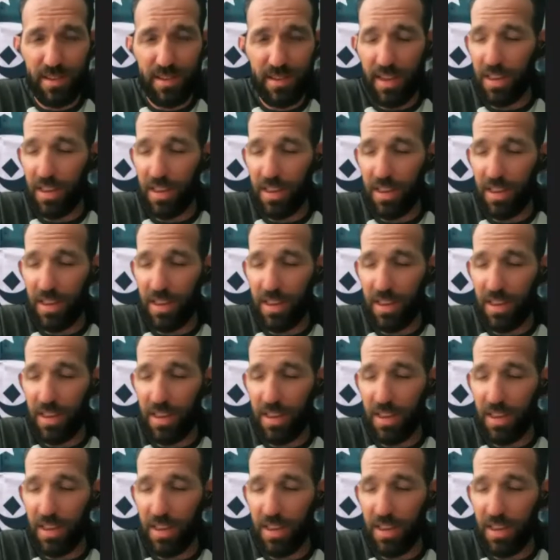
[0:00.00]
And it
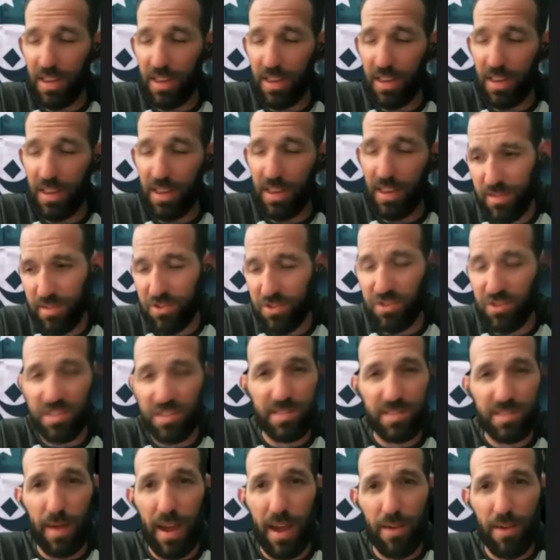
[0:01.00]
just
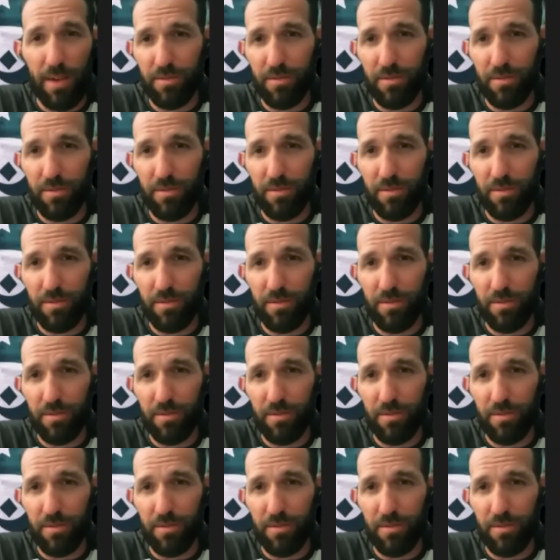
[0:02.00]
spirals.